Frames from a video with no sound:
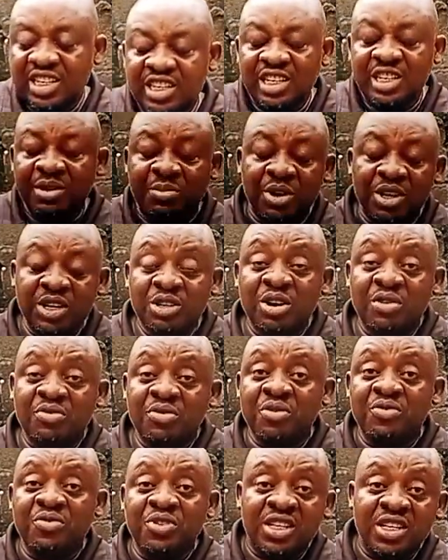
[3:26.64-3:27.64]
the body of
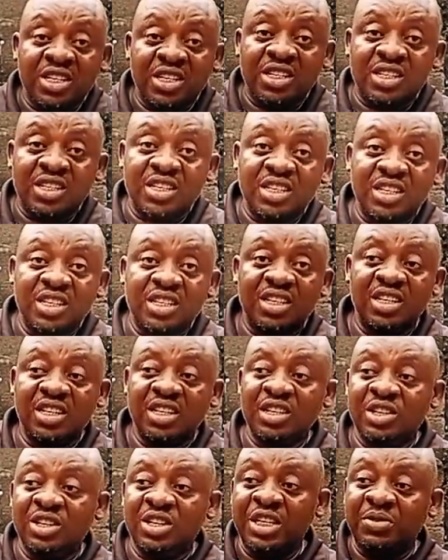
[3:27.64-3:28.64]
your fishes.
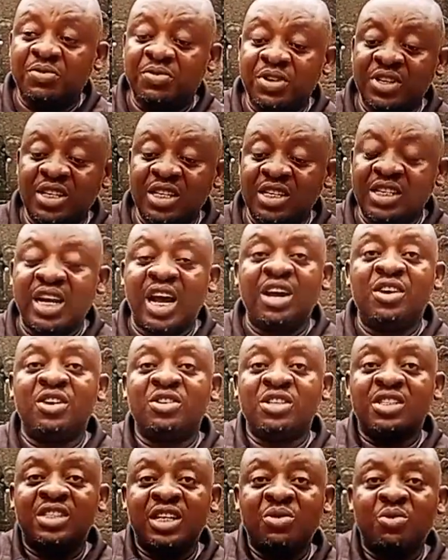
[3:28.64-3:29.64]
The fishes
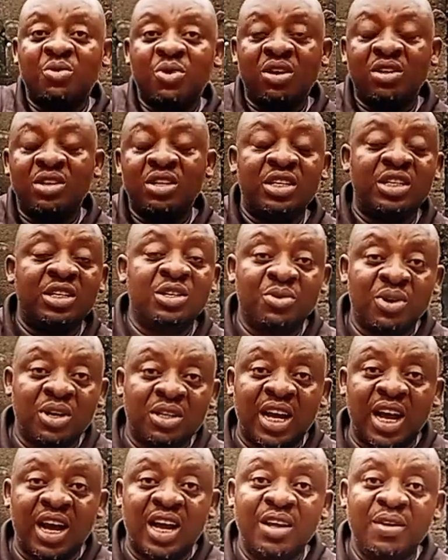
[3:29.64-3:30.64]
cannot stay well in the
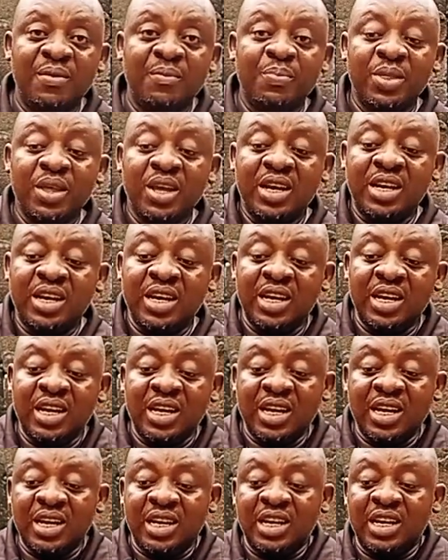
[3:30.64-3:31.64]
water.
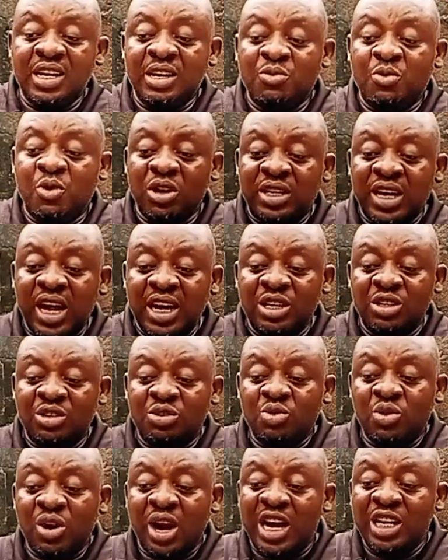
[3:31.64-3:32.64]
The water is
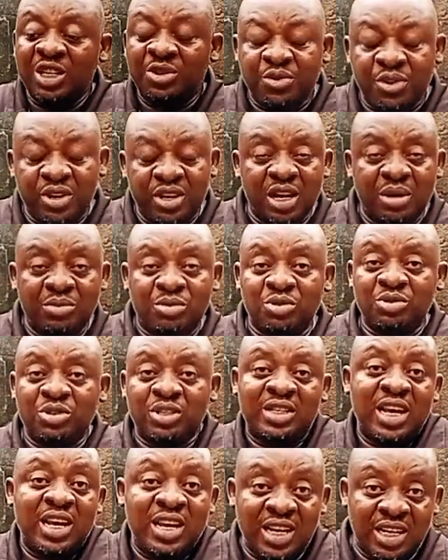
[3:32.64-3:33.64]
too harsh for them to
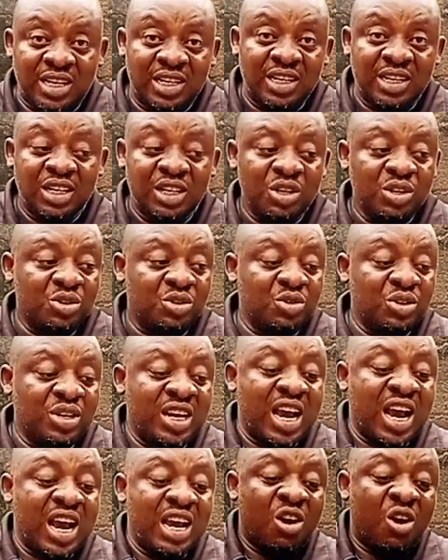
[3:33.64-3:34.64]
stay in, so
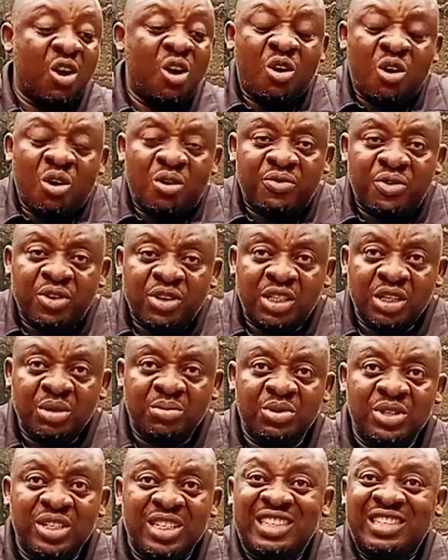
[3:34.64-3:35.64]
they are
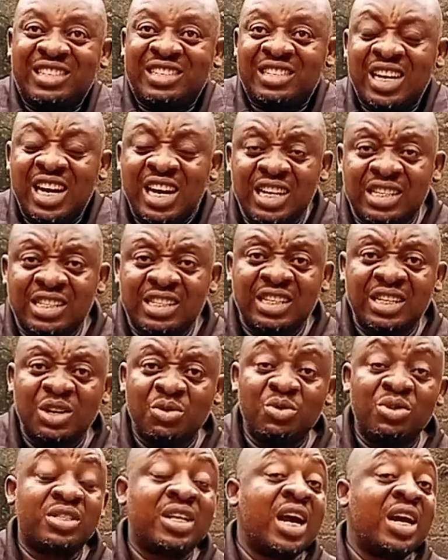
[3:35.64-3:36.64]
uncomfortable. The stress
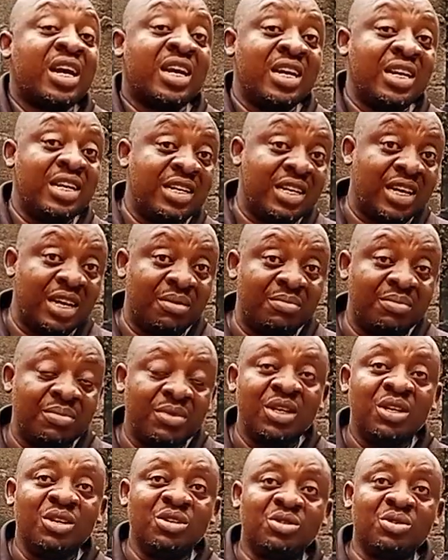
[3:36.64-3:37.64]
will start killing them.
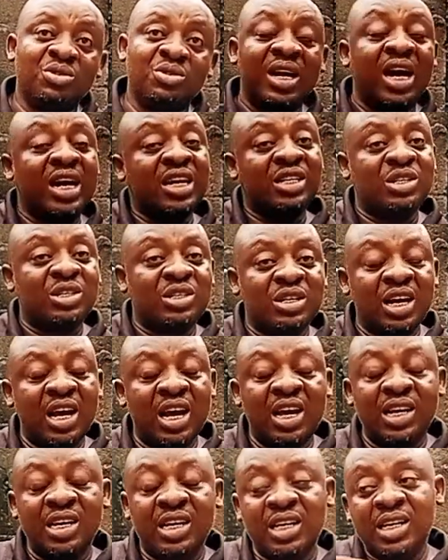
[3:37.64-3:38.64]
So that is
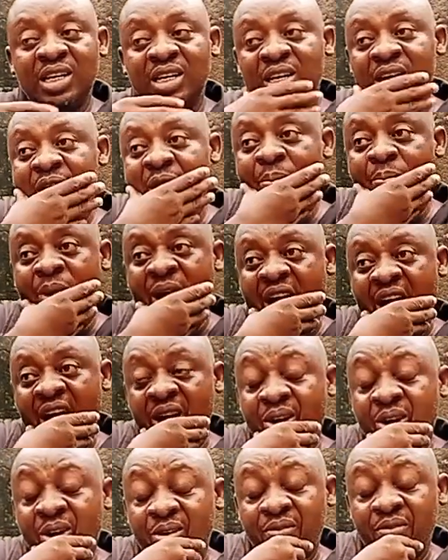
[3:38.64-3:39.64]
the
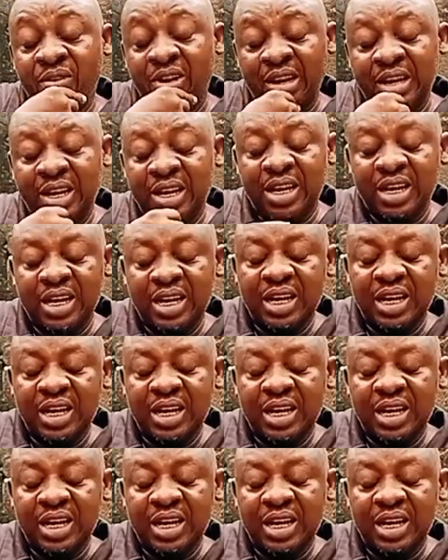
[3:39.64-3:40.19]
part of the